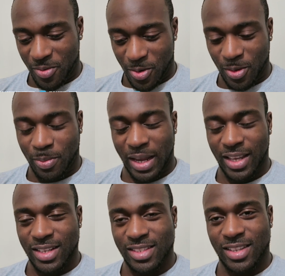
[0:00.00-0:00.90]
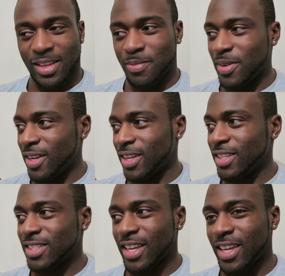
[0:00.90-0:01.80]
grilled the pack yesterday me and
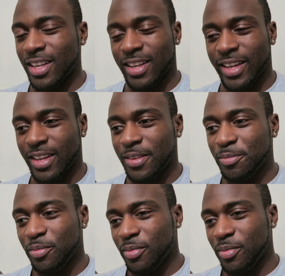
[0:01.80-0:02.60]
Aisha ate like,